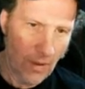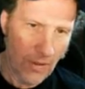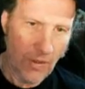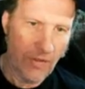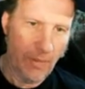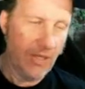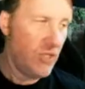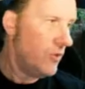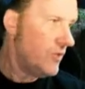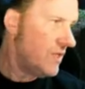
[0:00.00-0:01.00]
So if somebody
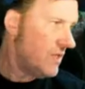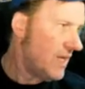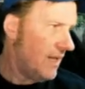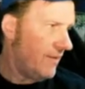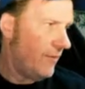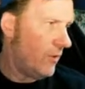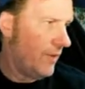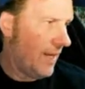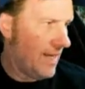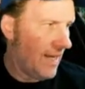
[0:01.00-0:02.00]
searches a xylophone,
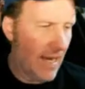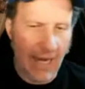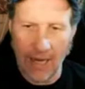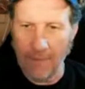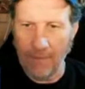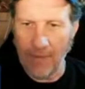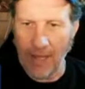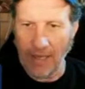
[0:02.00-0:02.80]
now you got that